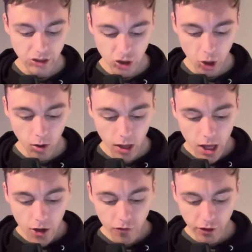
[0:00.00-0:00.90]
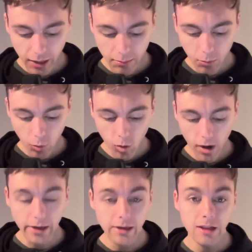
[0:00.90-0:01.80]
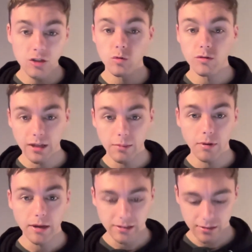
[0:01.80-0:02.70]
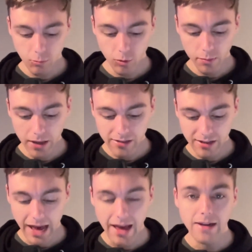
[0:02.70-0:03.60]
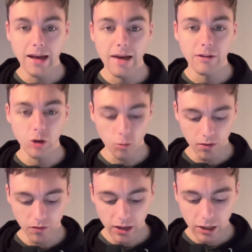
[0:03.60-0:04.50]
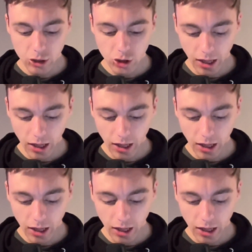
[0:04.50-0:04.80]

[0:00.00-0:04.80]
So for game number 1, this will take place with Medicine Hat having home advantage.